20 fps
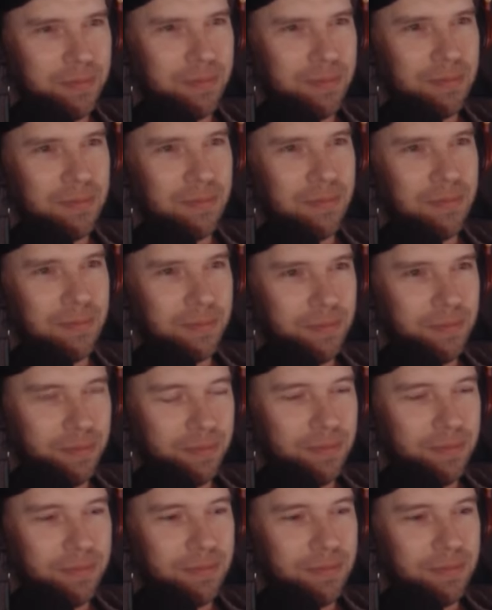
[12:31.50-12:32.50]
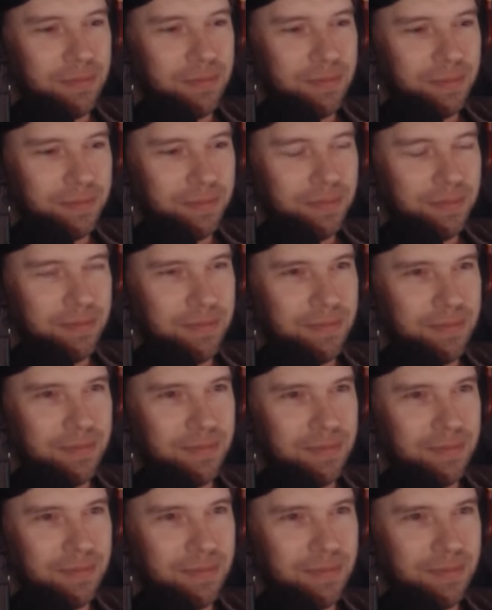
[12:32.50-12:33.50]

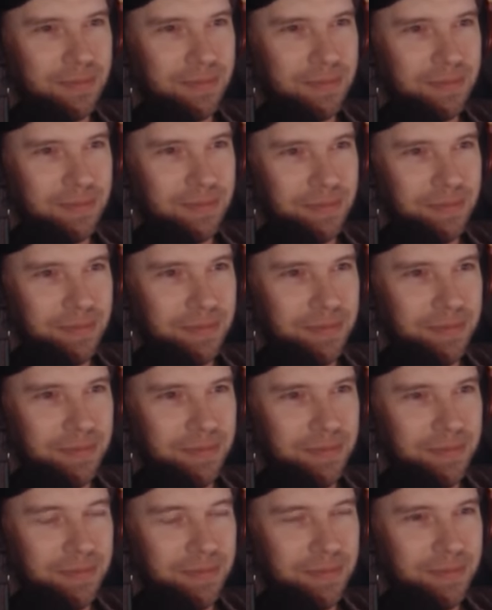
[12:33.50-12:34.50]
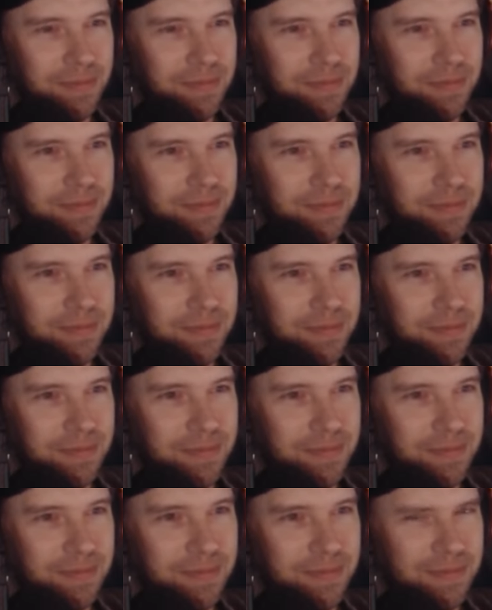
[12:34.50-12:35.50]

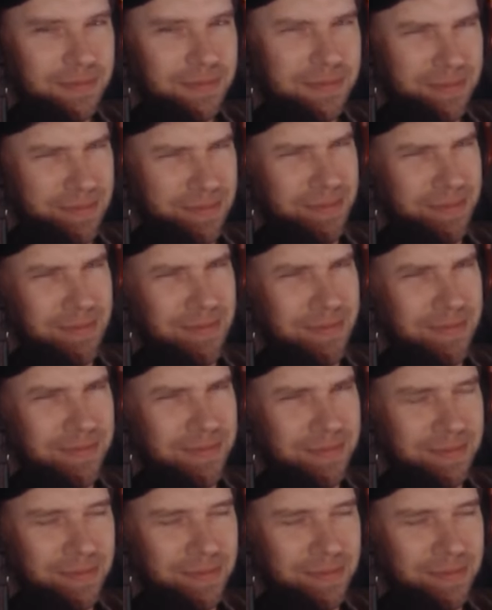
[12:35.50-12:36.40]
(not speaking)